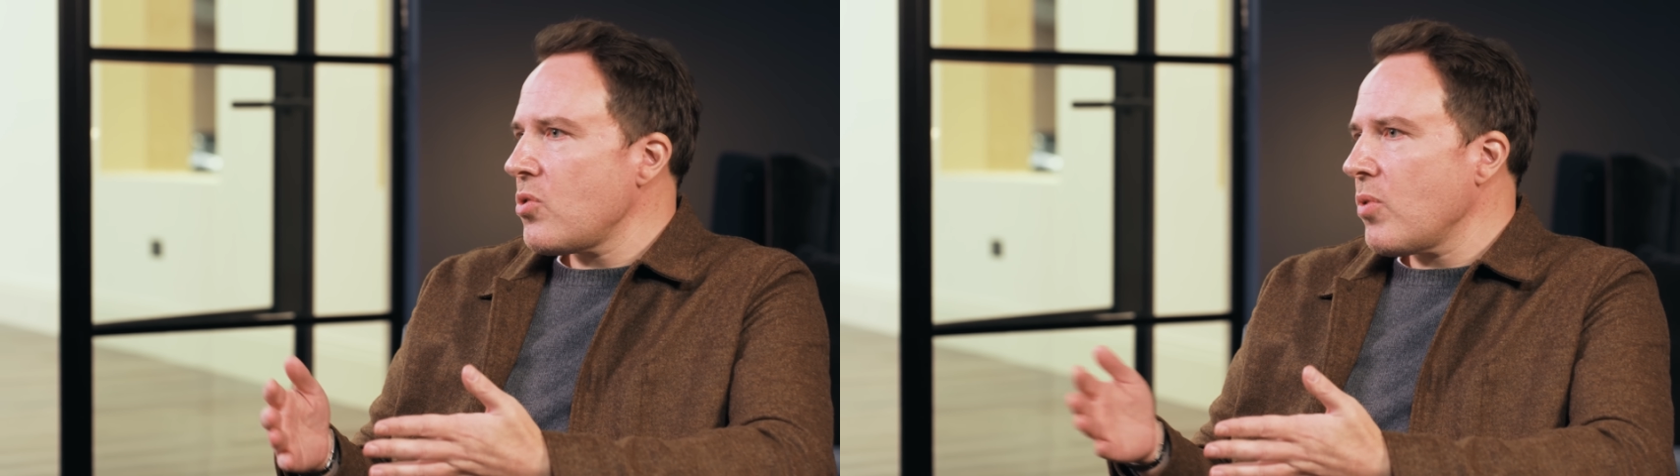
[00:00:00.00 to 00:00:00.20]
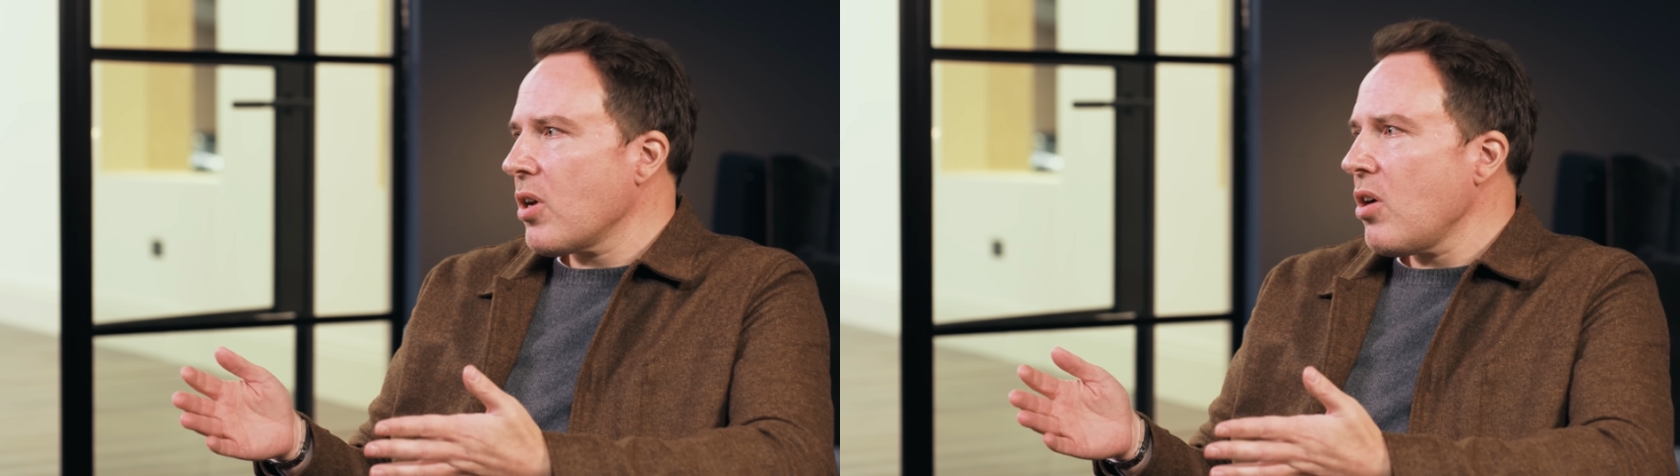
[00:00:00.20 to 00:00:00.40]

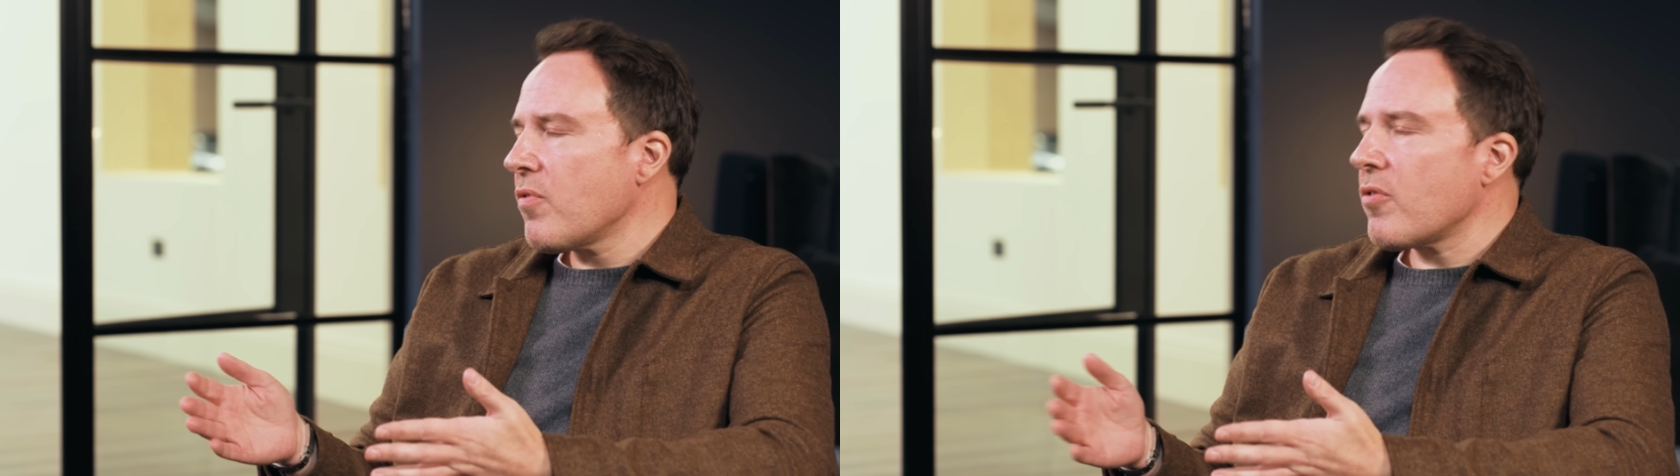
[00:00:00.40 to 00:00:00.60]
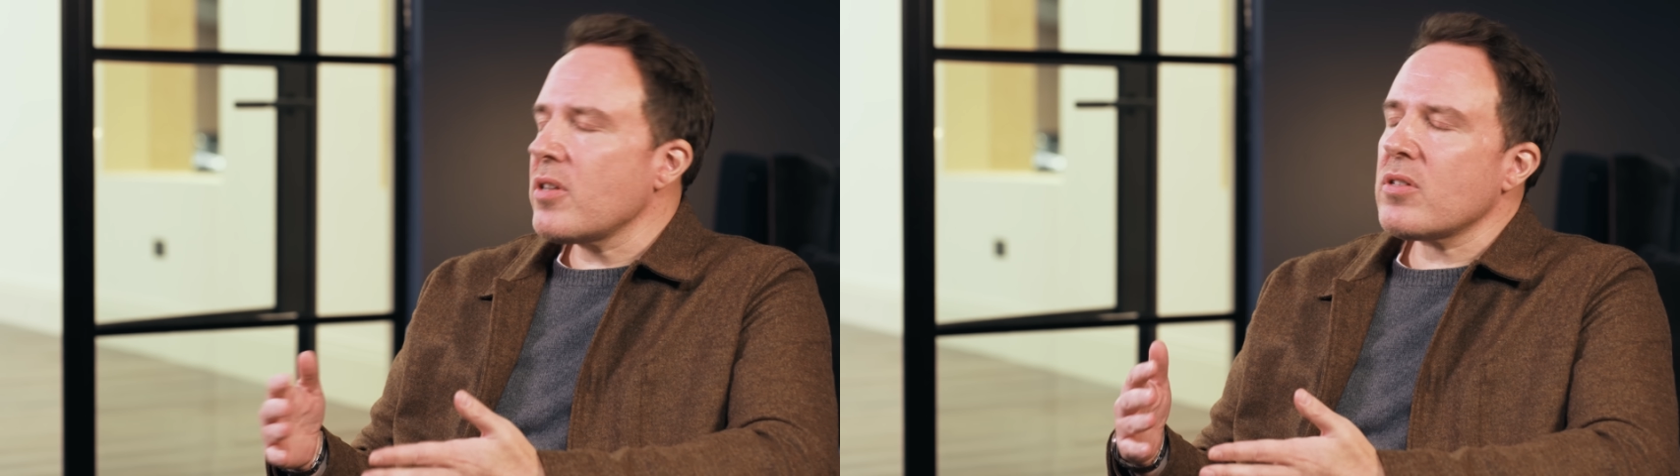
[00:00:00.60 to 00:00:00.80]
you would go
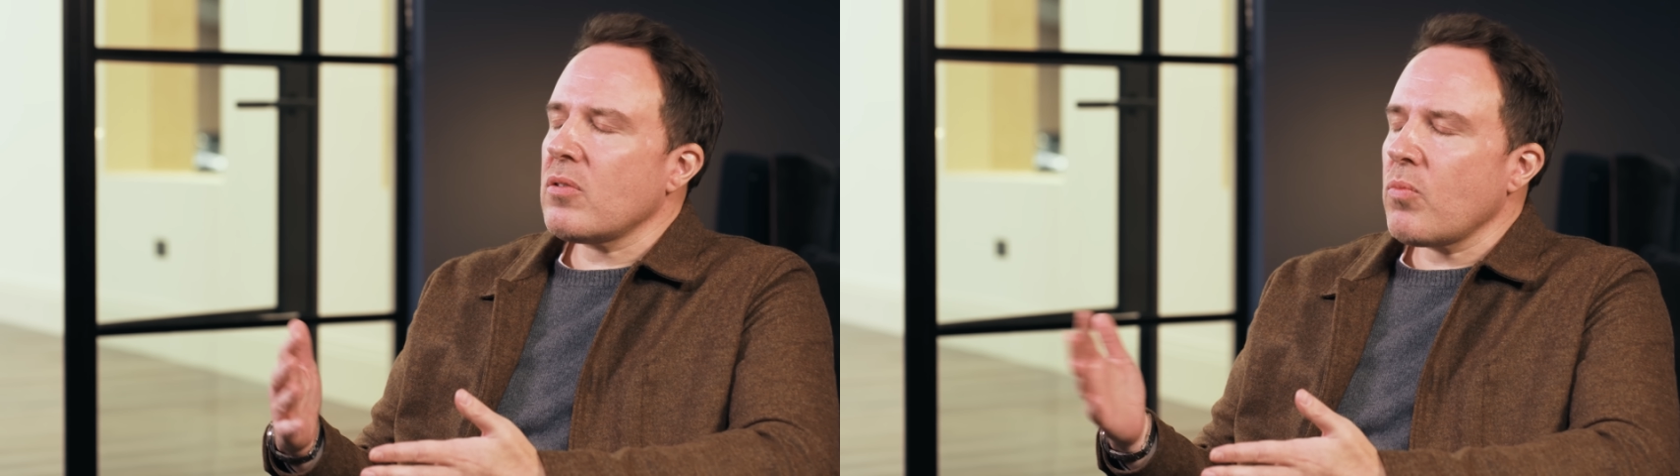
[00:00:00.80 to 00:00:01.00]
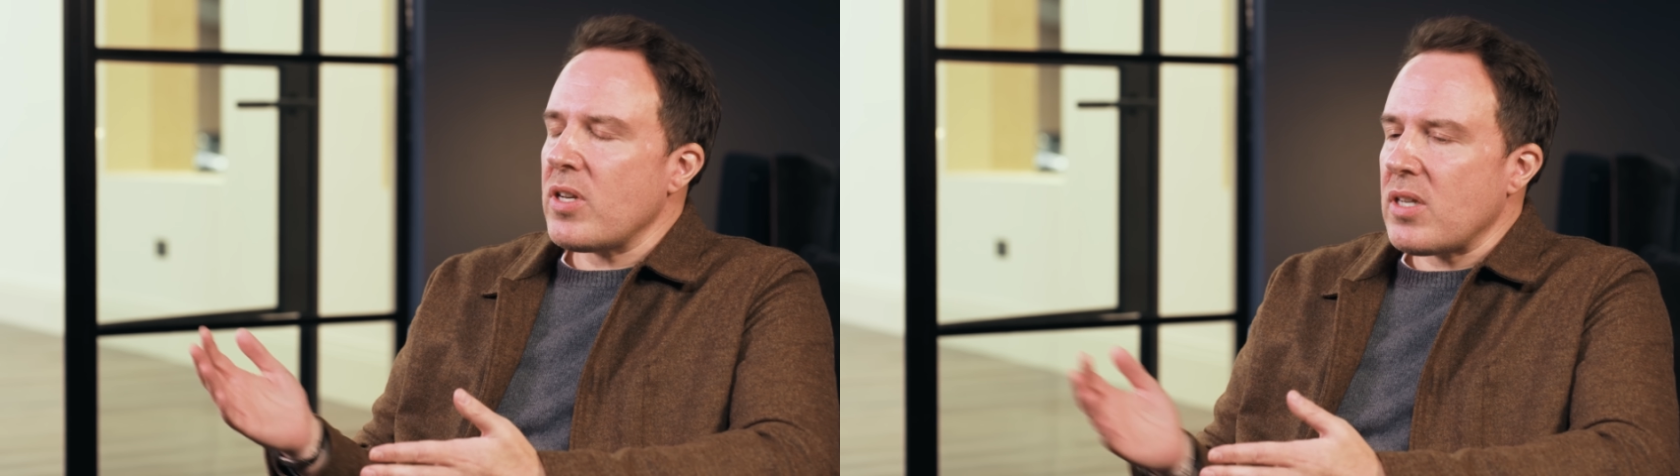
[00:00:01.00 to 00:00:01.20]
for it,
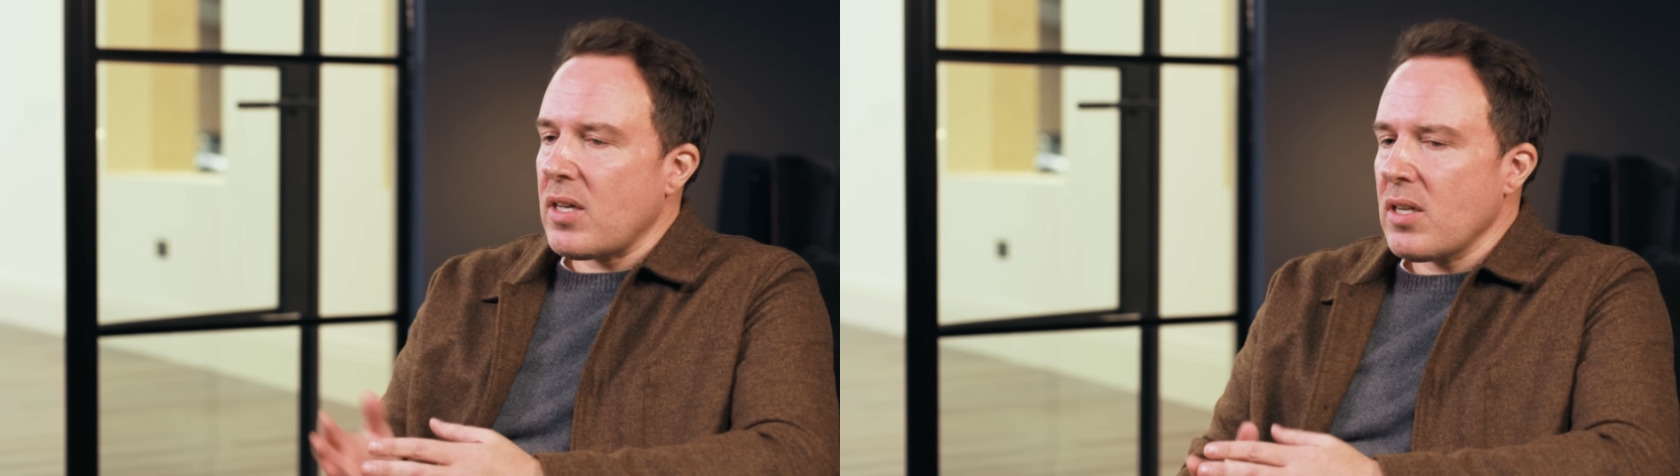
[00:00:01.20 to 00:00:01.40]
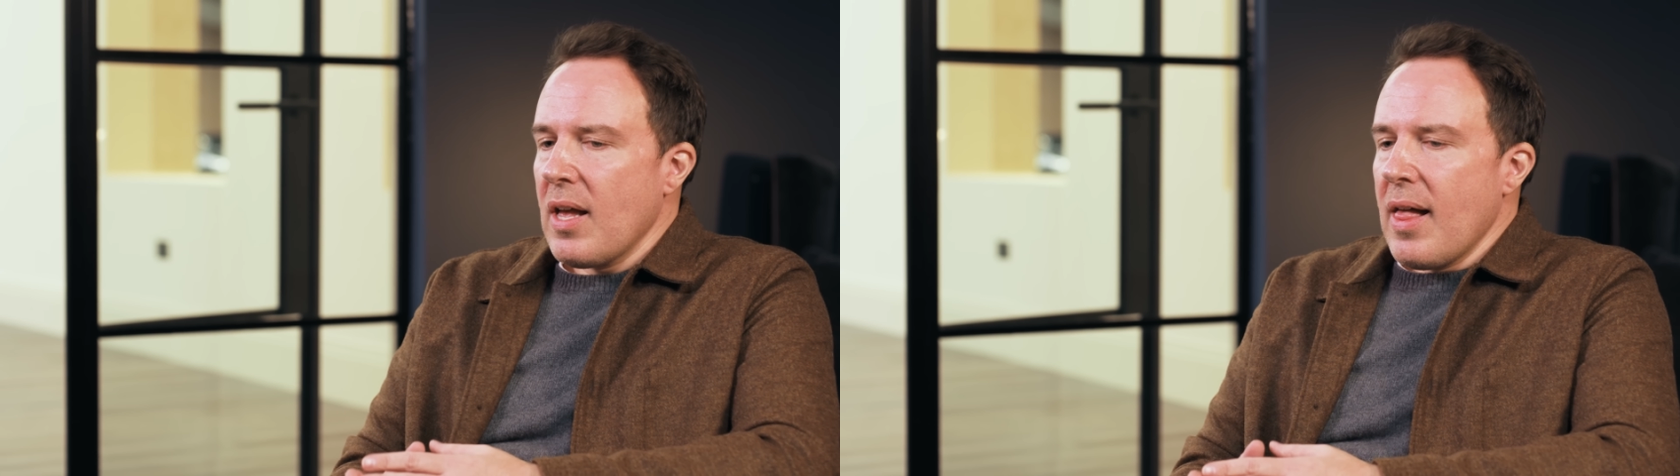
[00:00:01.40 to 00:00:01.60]
and we did.